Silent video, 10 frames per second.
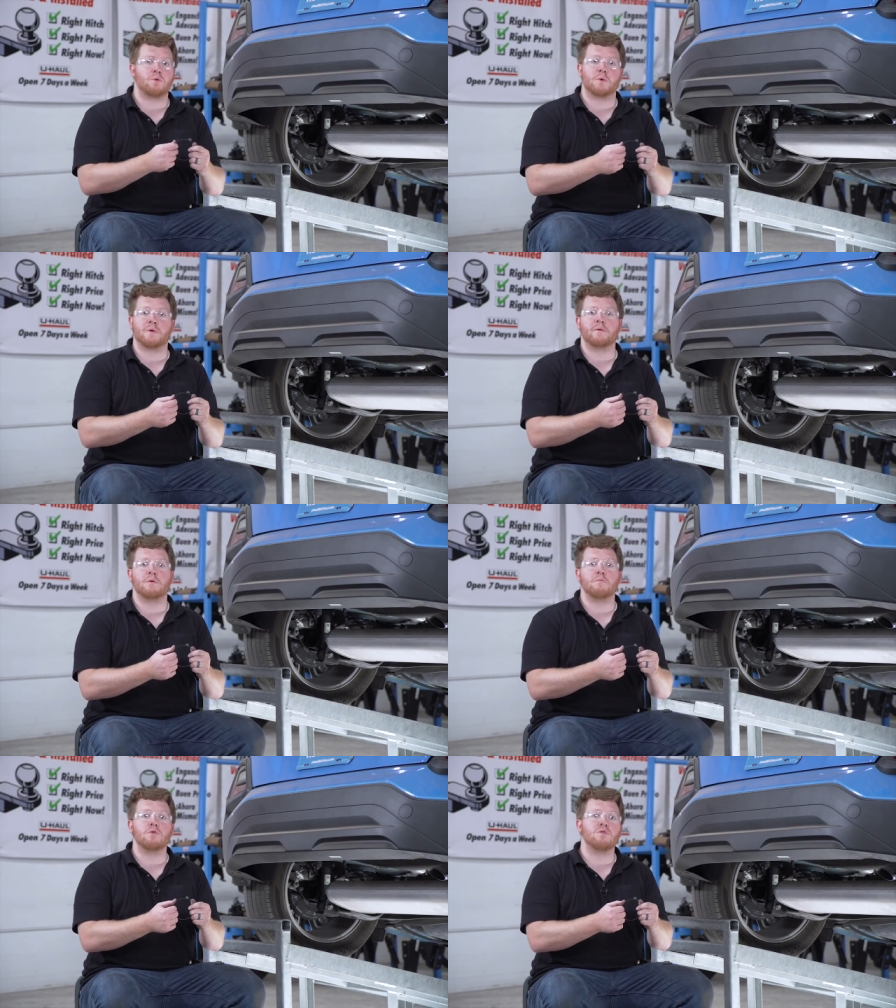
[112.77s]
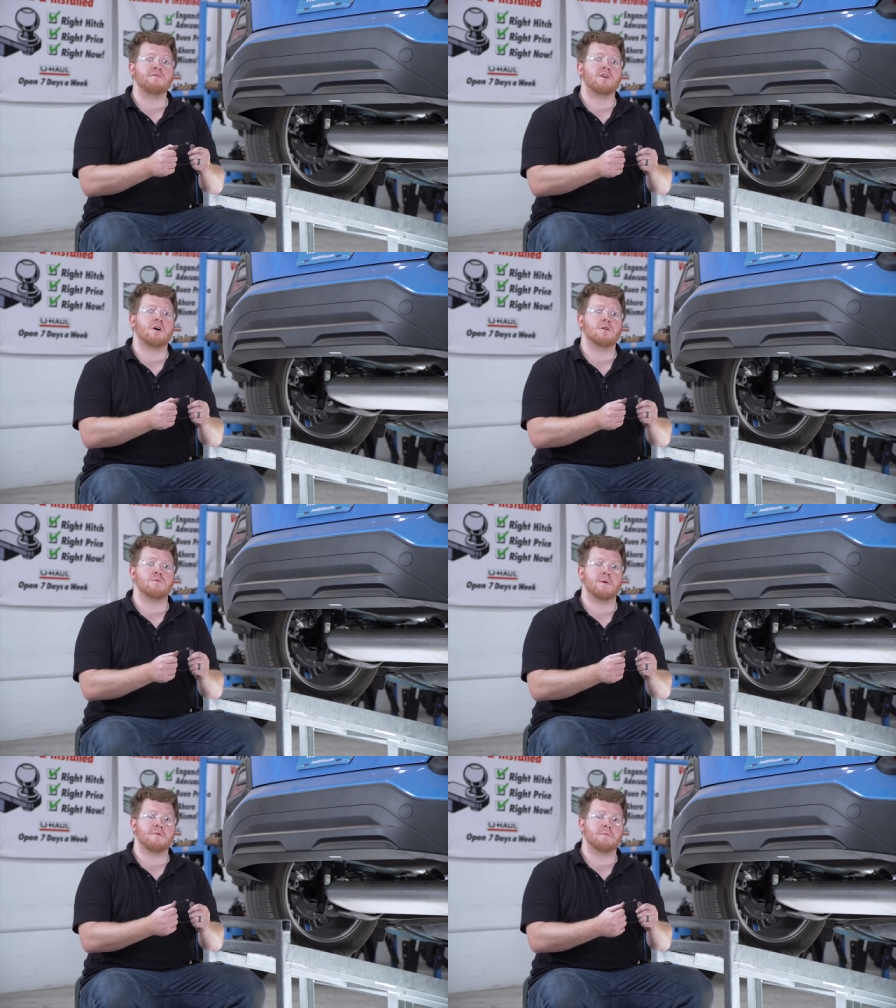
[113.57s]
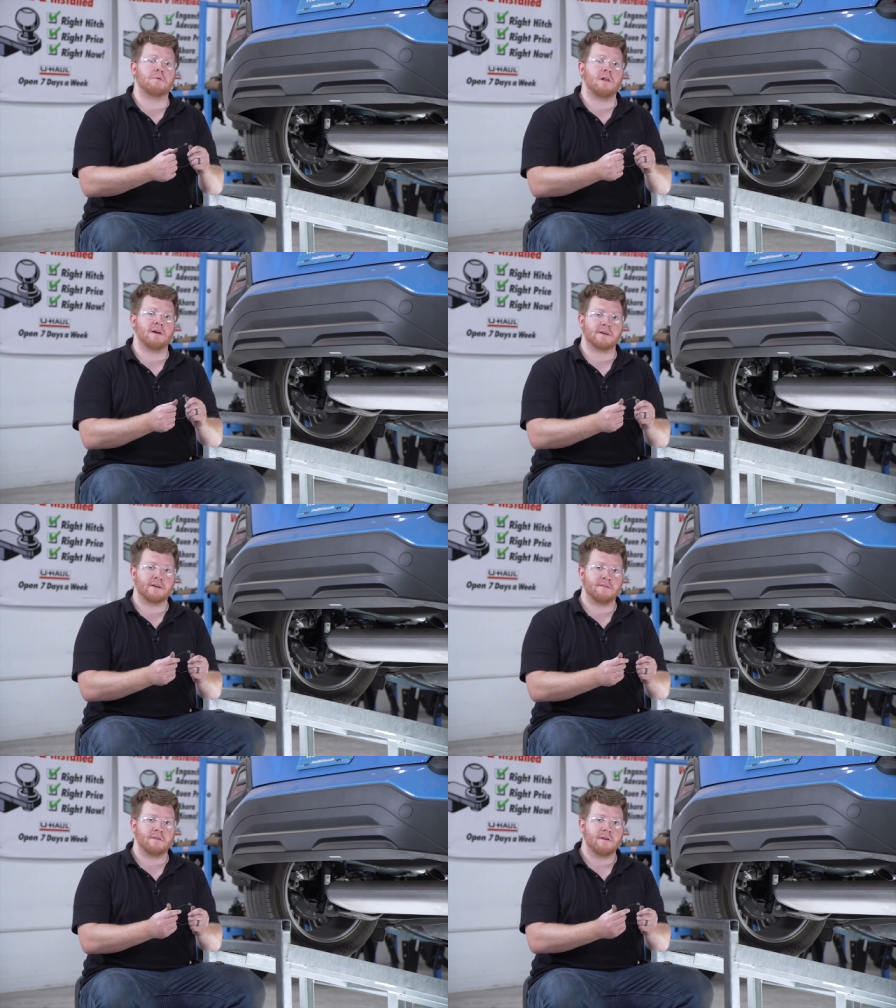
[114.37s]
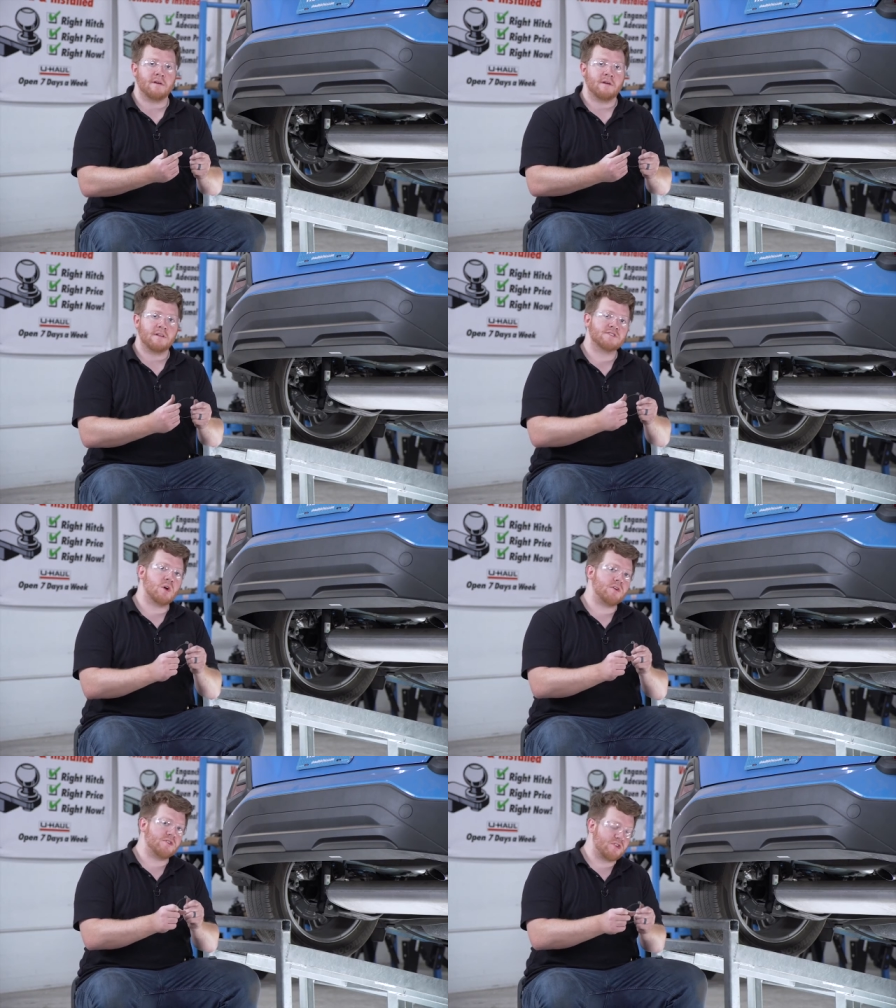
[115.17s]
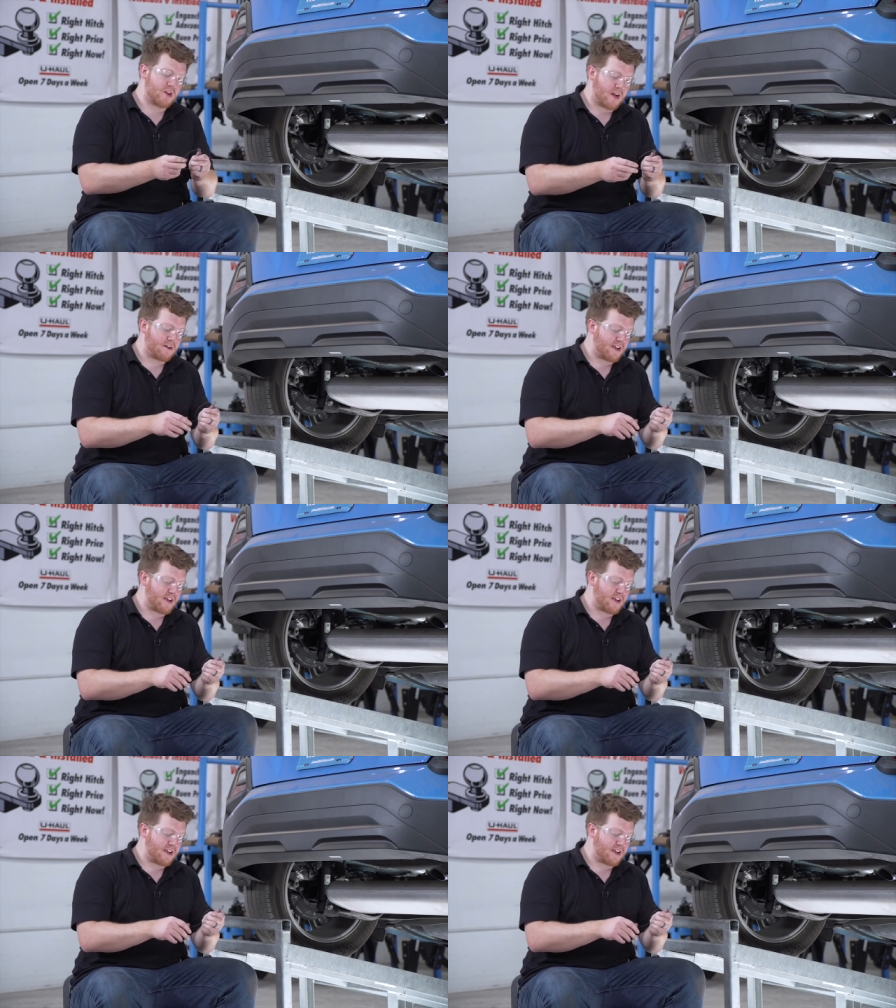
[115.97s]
where we removed our rubber plug. Let's go ahead and show you how